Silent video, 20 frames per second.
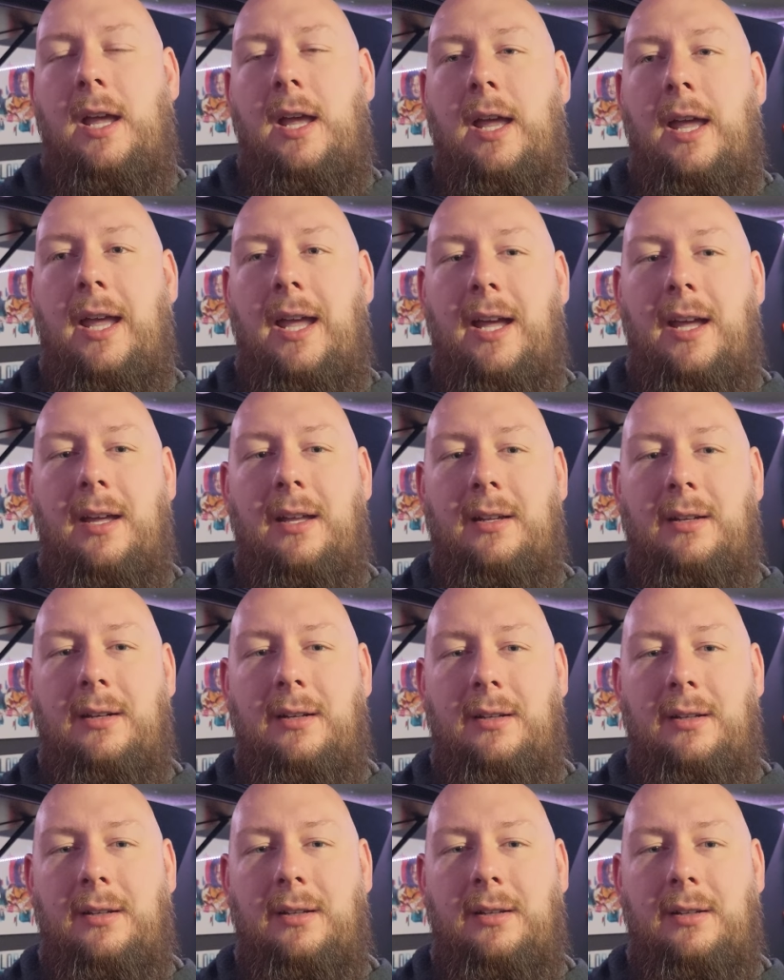
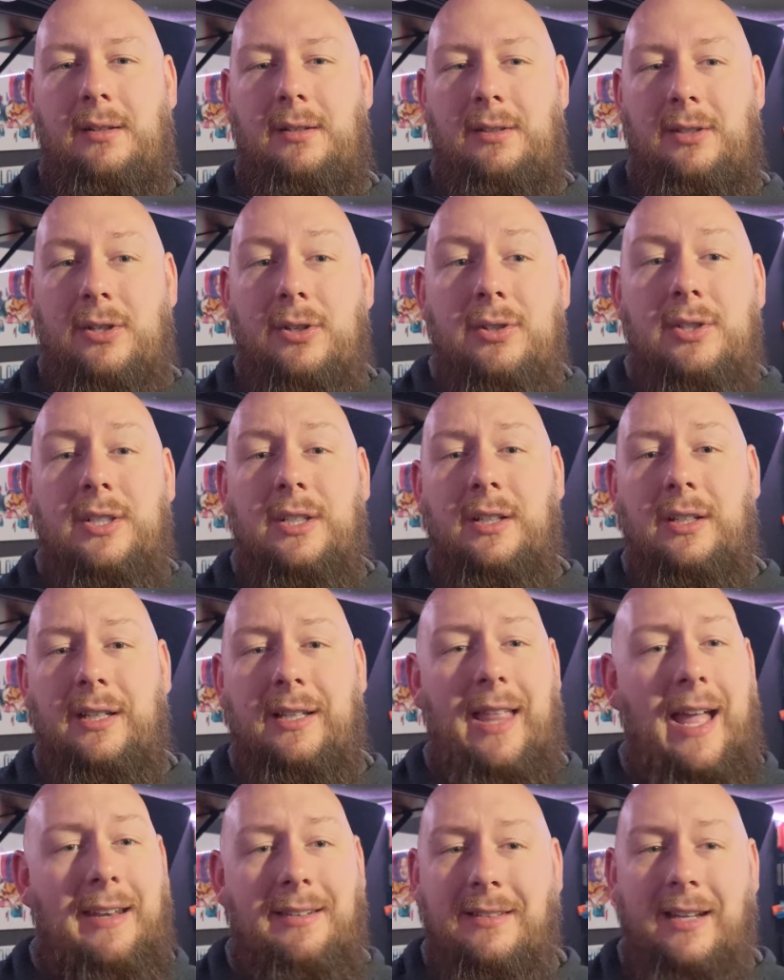And
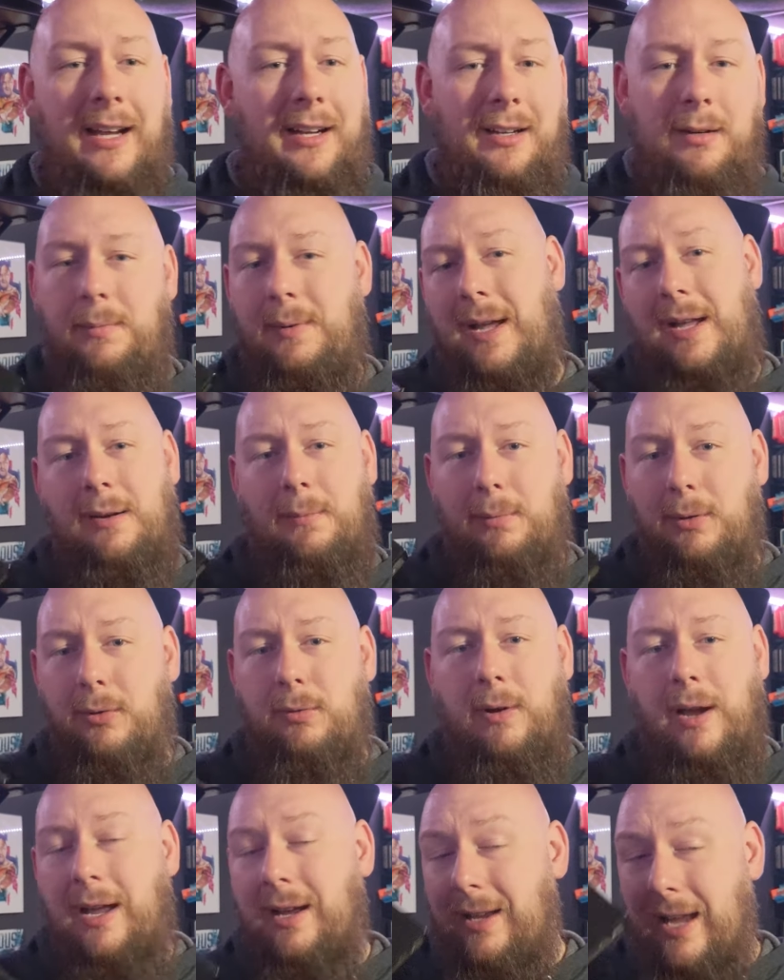usually that's not going to be on a
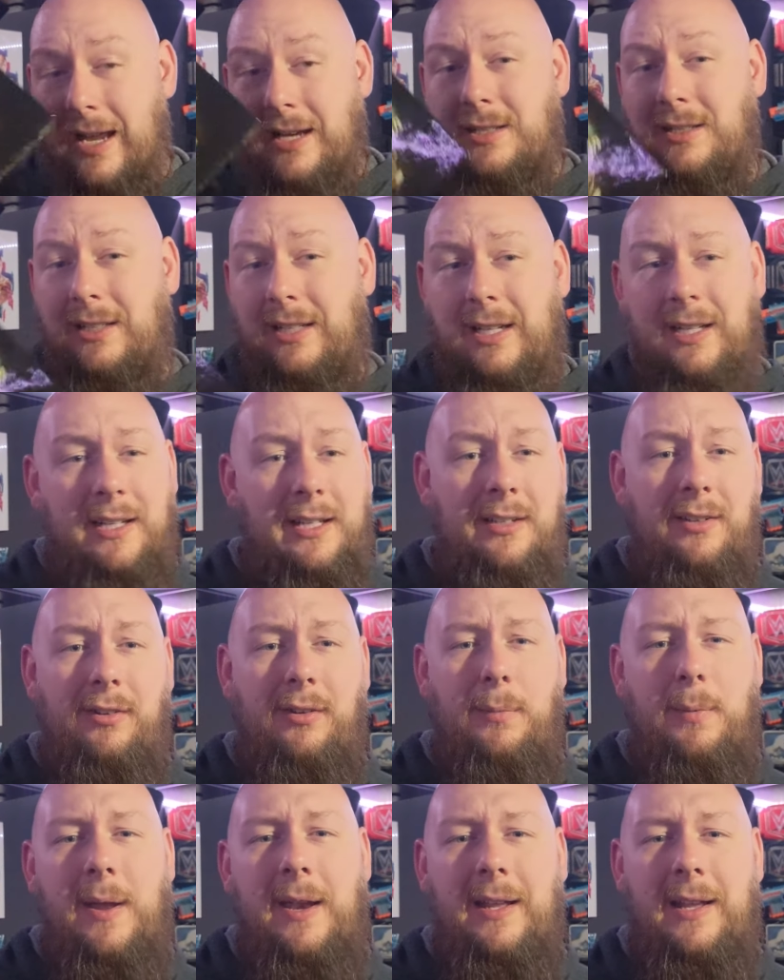Blu-ray. Occasionally it is,
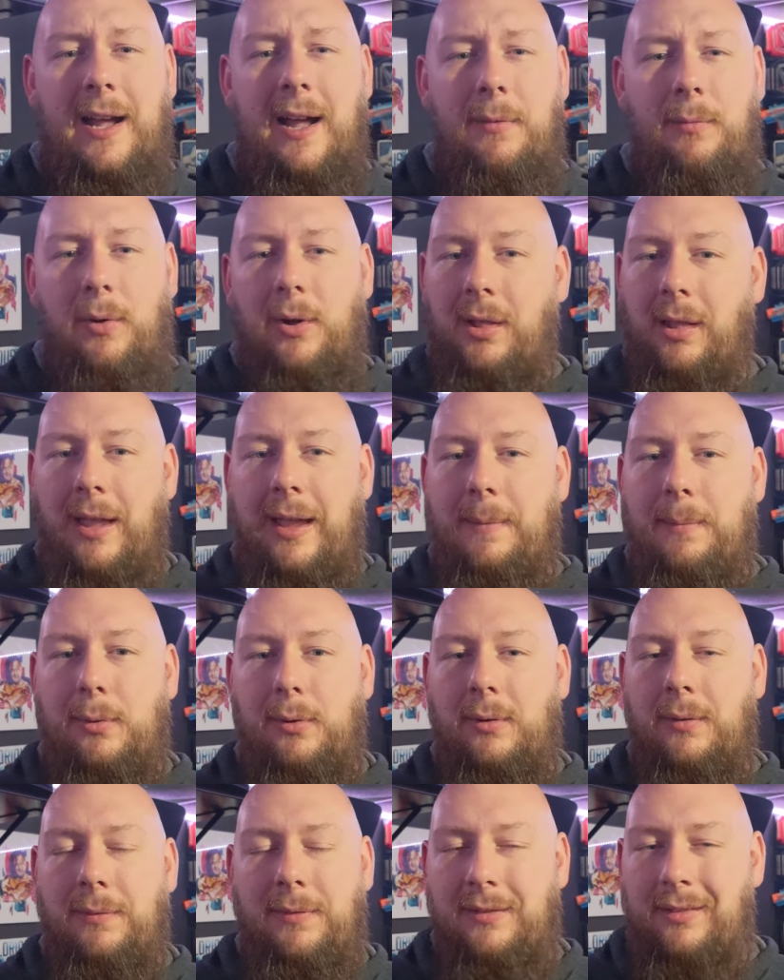depending on what
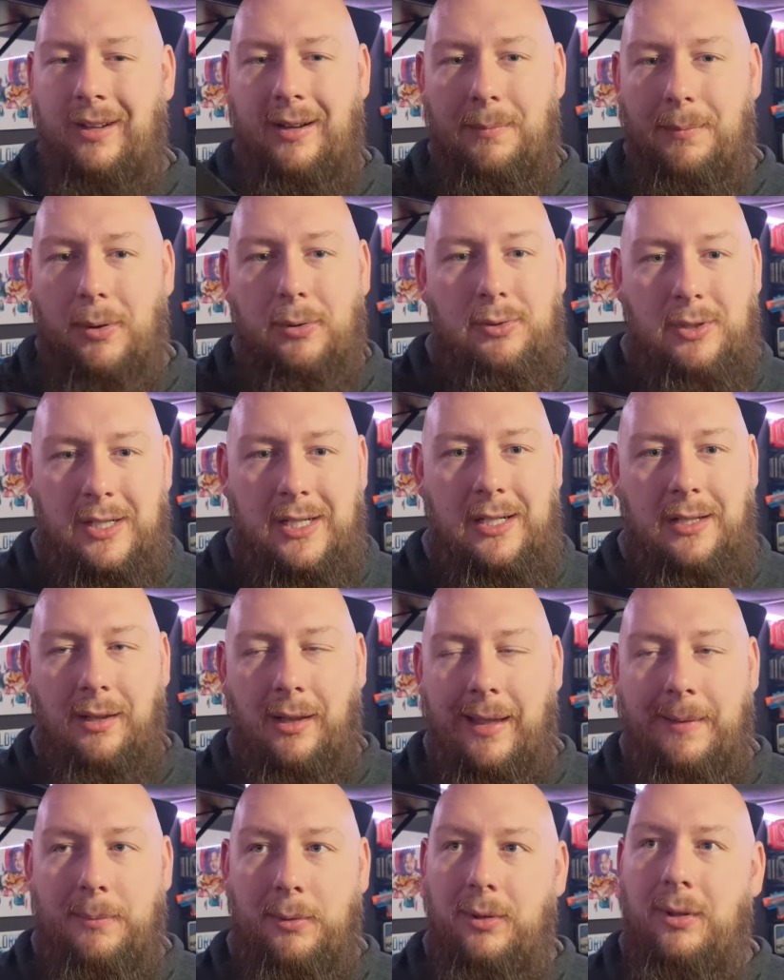label. If it's like a boutique
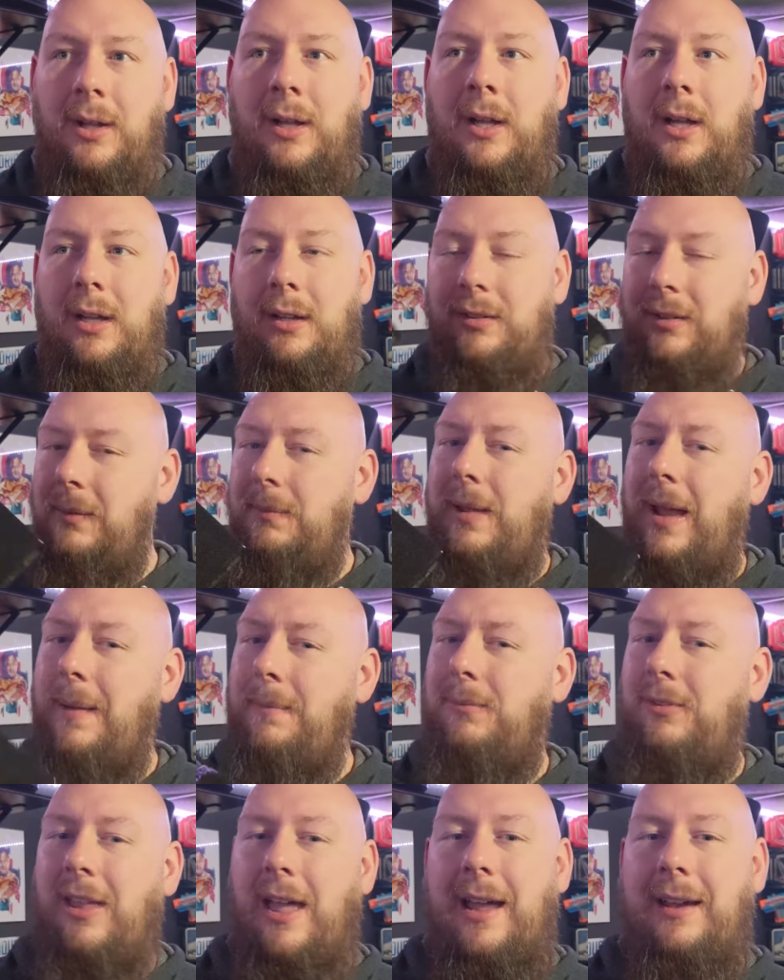label,
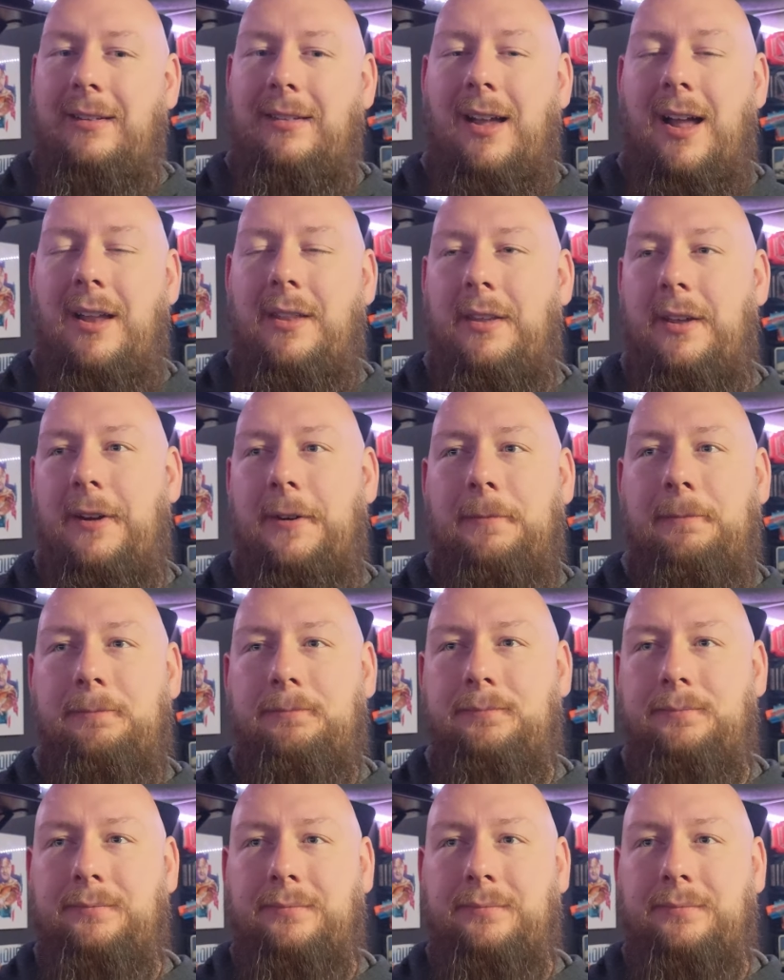sometimes that's on there.